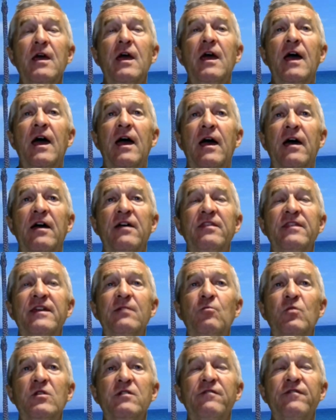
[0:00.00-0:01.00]
And then
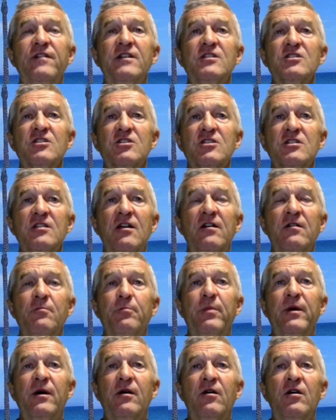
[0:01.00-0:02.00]
when you finish the slalom
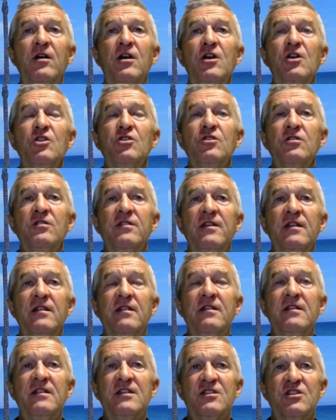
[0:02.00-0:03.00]
part,
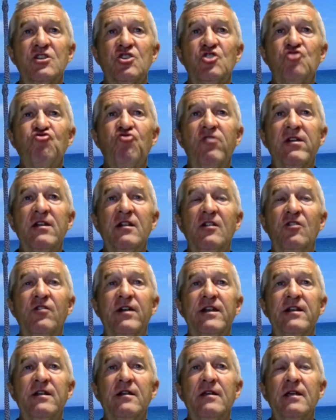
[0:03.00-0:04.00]
there's a straight
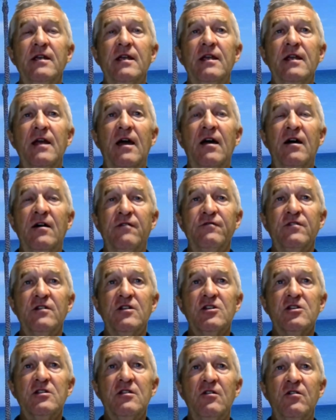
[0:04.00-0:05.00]
line after the
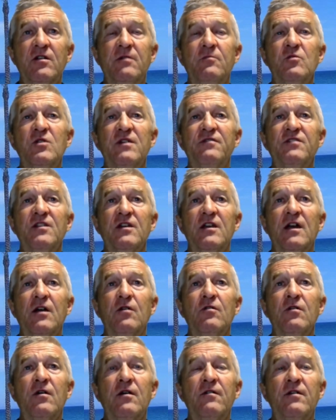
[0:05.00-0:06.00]
slalom. You have to
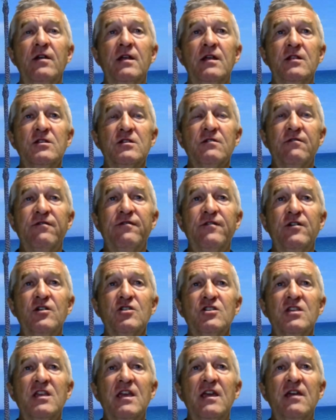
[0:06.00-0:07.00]
go into
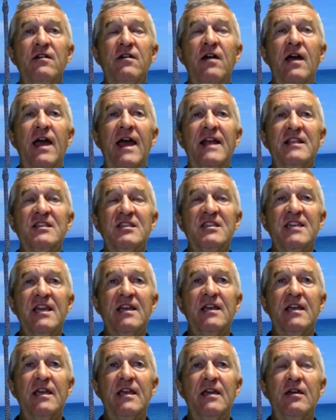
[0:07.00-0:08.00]
first gear and
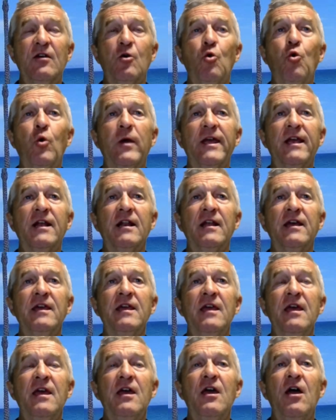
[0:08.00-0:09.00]
second gear quickly,
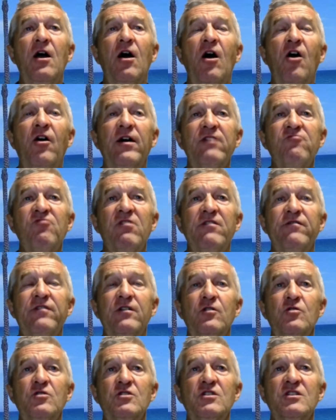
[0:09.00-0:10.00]
high
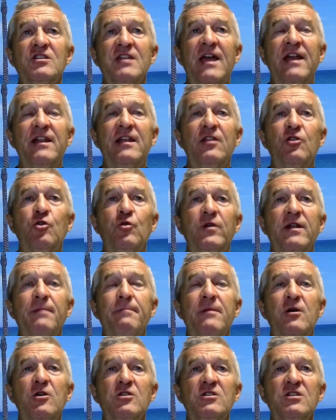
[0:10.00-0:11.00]
revolutions, and then do an
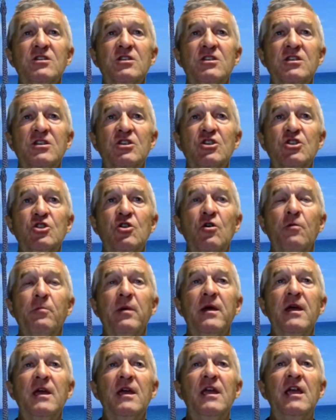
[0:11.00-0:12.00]
emergency stop
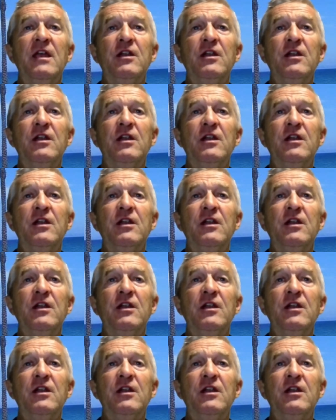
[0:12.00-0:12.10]
in